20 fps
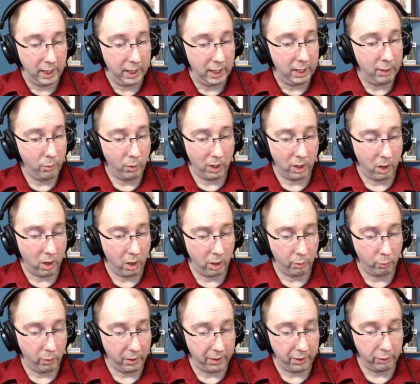He went
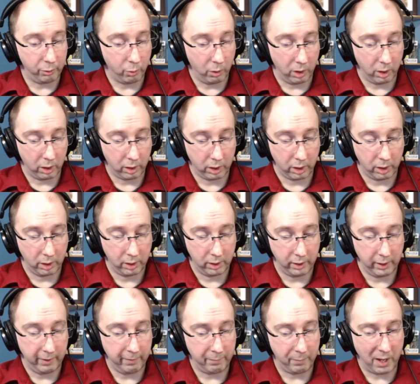on with his work,
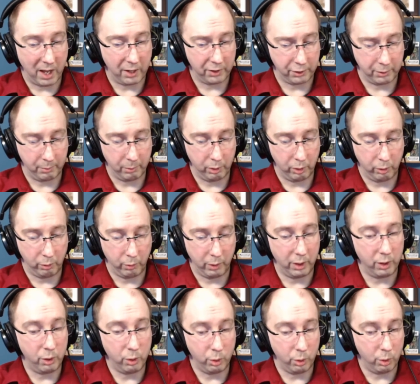if possible
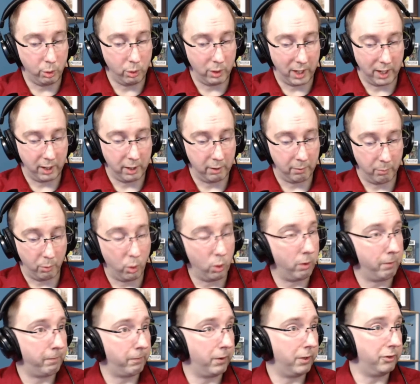renewed and
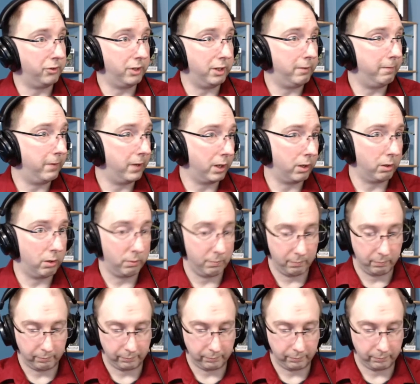more frenzied vigor.